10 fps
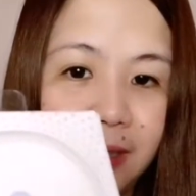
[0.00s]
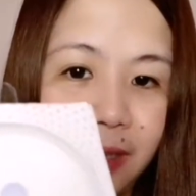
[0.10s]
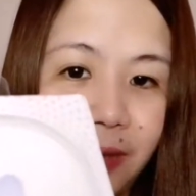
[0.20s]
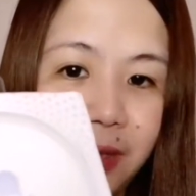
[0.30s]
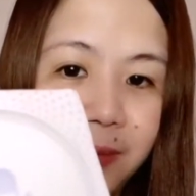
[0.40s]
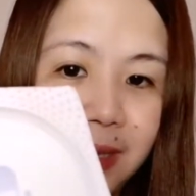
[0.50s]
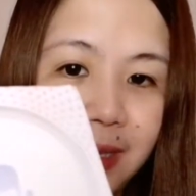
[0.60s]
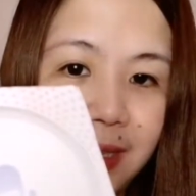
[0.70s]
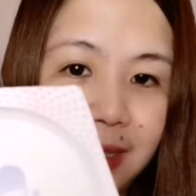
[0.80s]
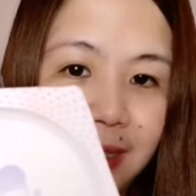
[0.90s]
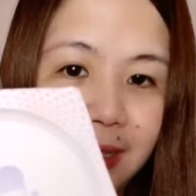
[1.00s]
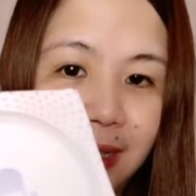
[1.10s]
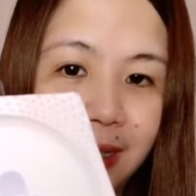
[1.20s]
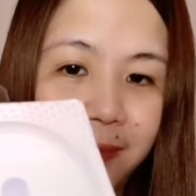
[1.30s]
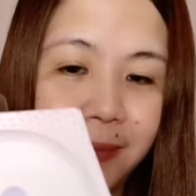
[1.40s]
Ganyan naman,
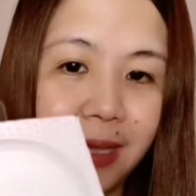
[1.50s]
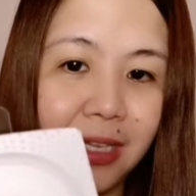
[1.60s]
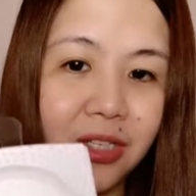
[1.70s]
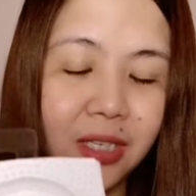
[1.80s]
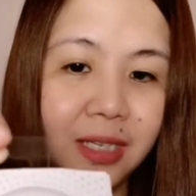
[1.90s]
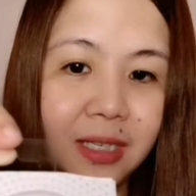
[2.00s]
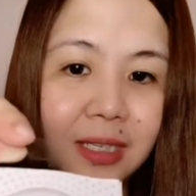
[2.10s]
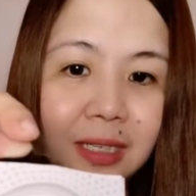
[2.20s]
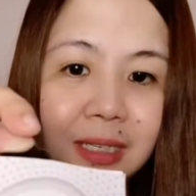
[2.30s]
ganyang packaging.